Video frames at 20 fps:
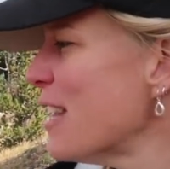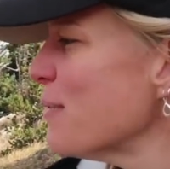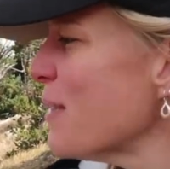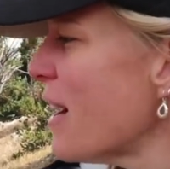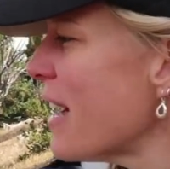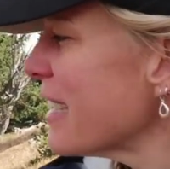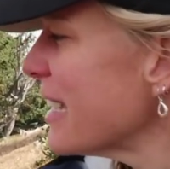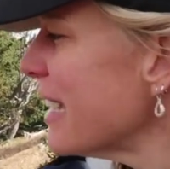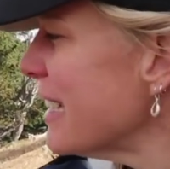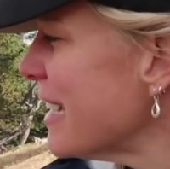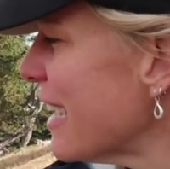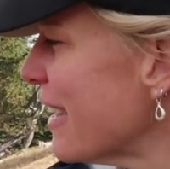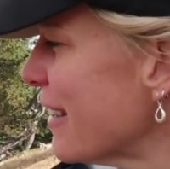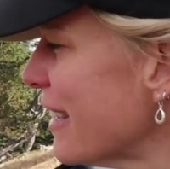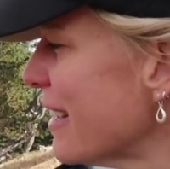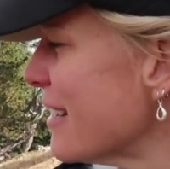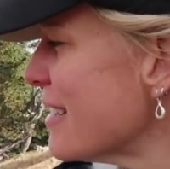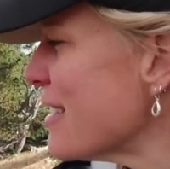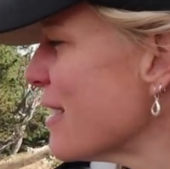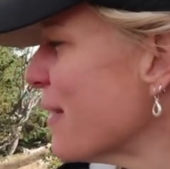and Rocky down
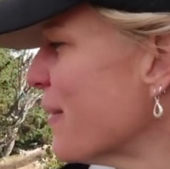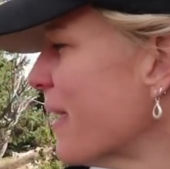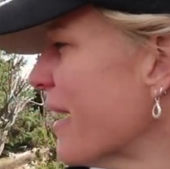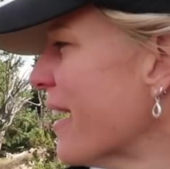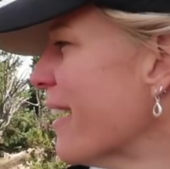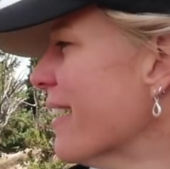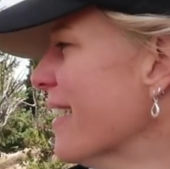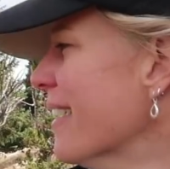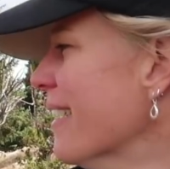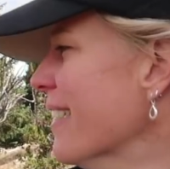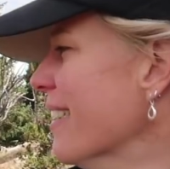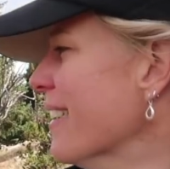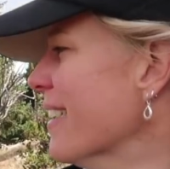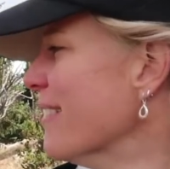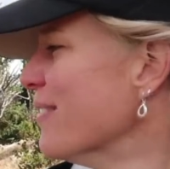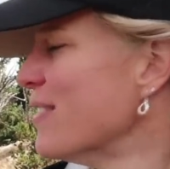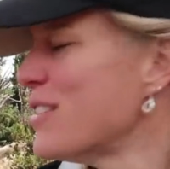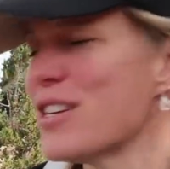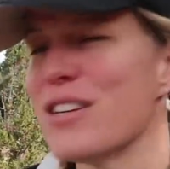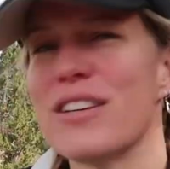there somewhere. I'm
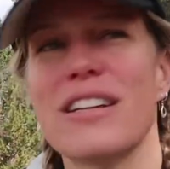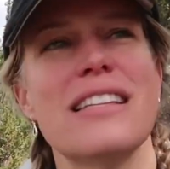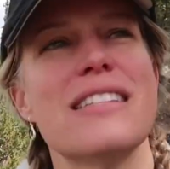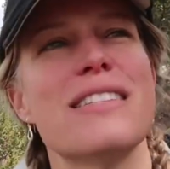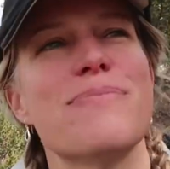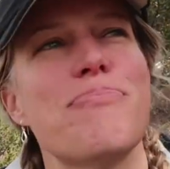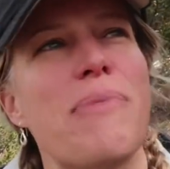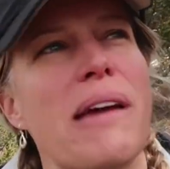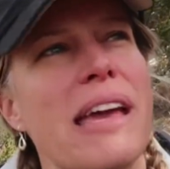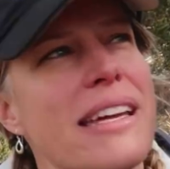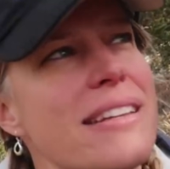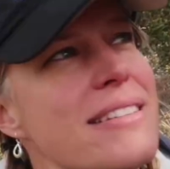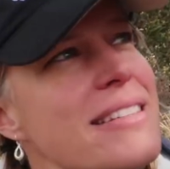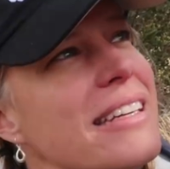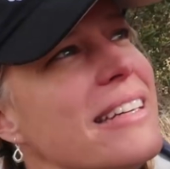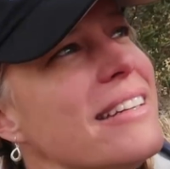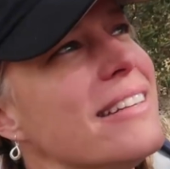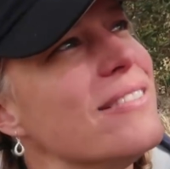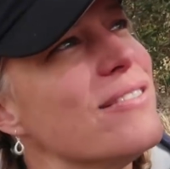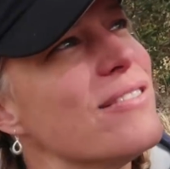sure he's
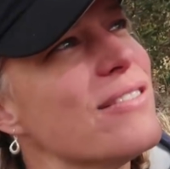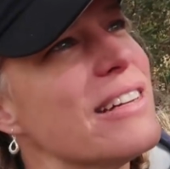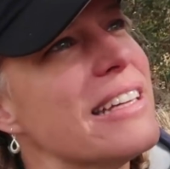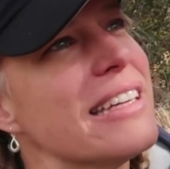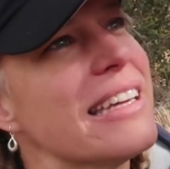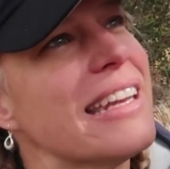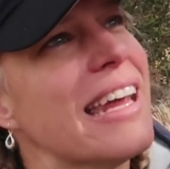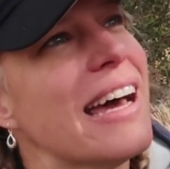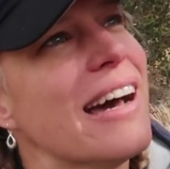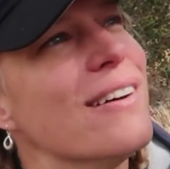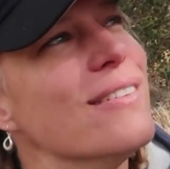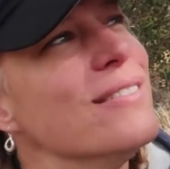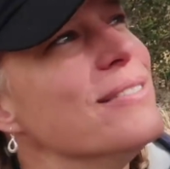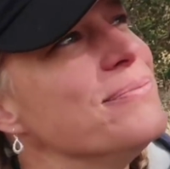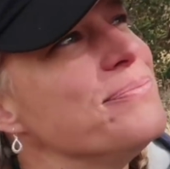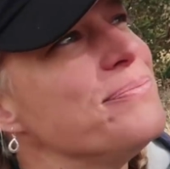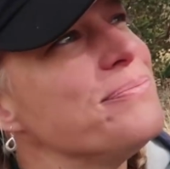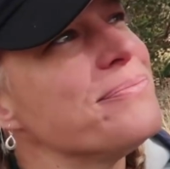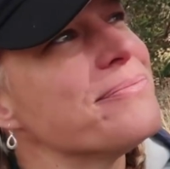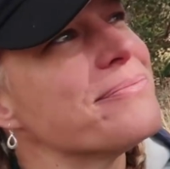panting and freaking out.
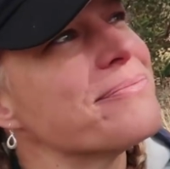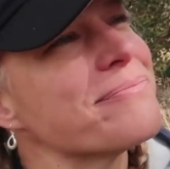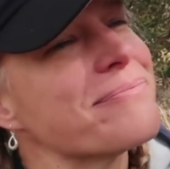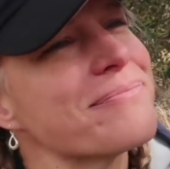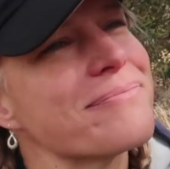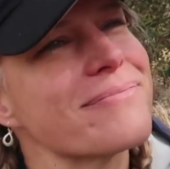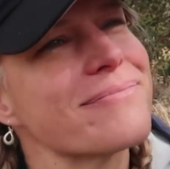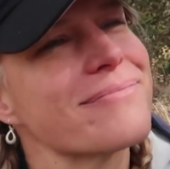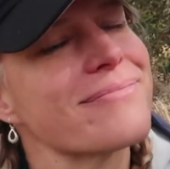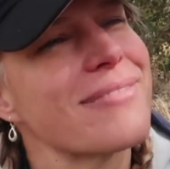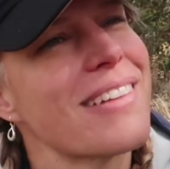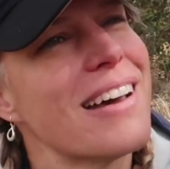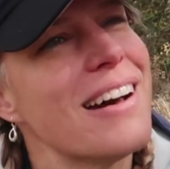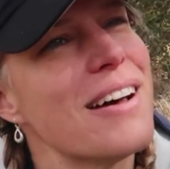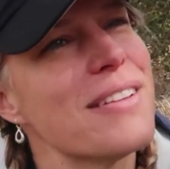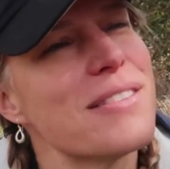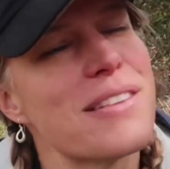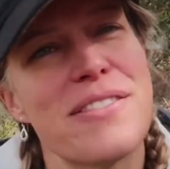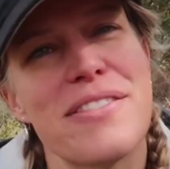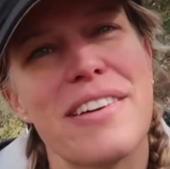
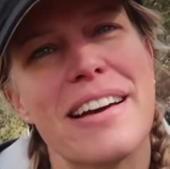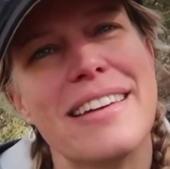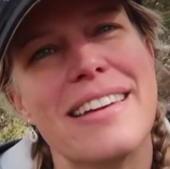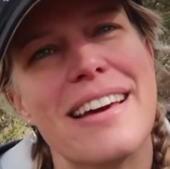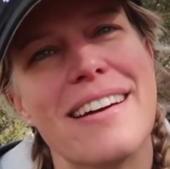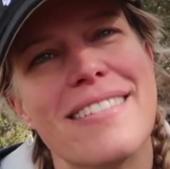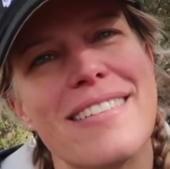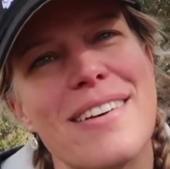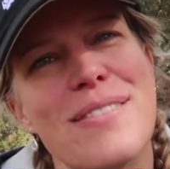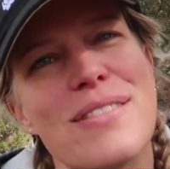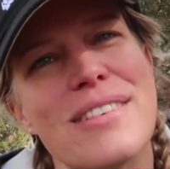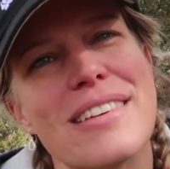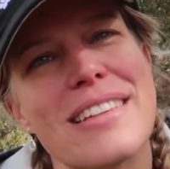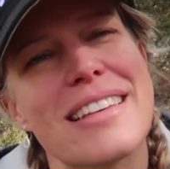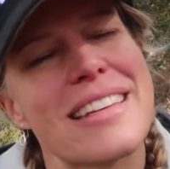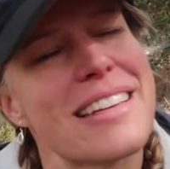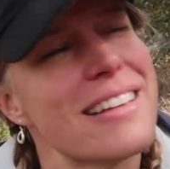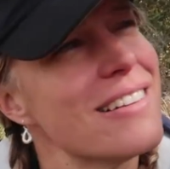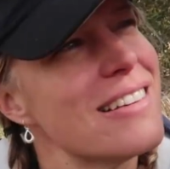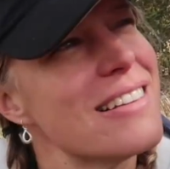I'll have to find out. I'm
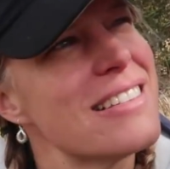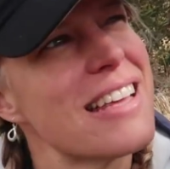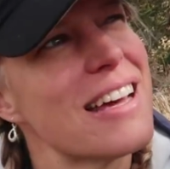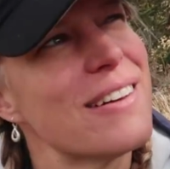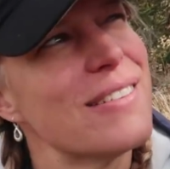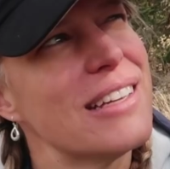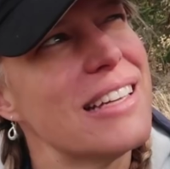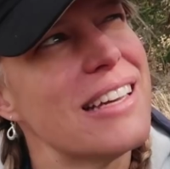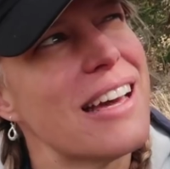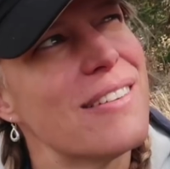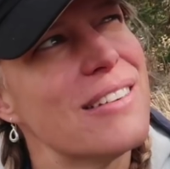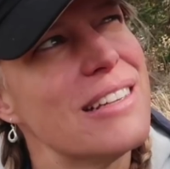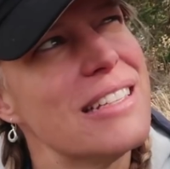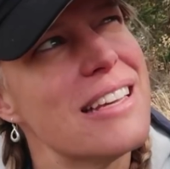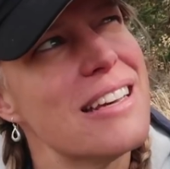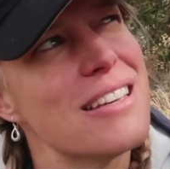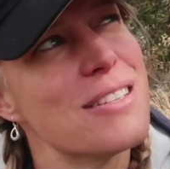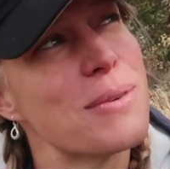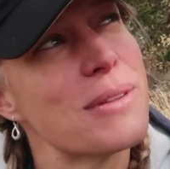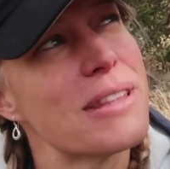really curious how he how he
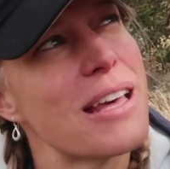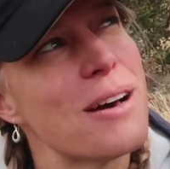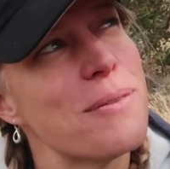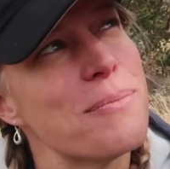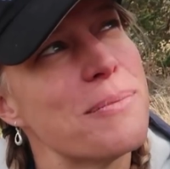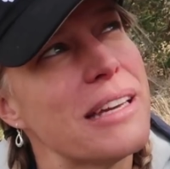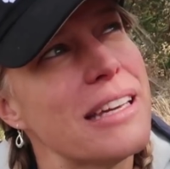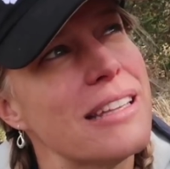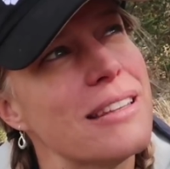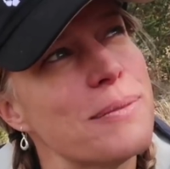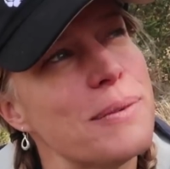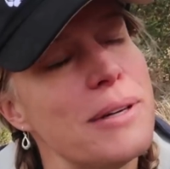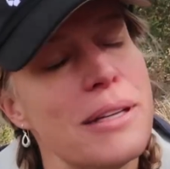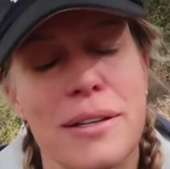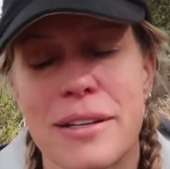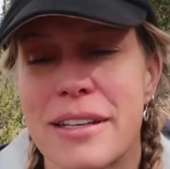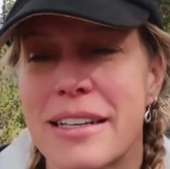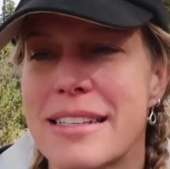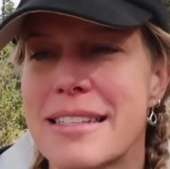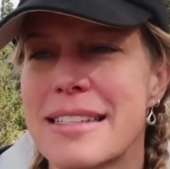does without me in the
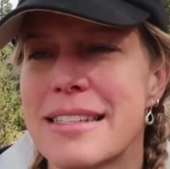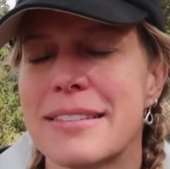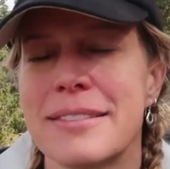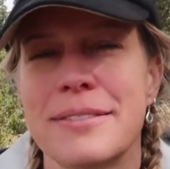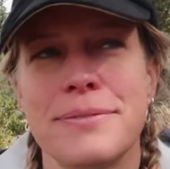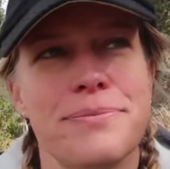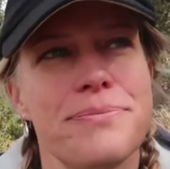wilderness.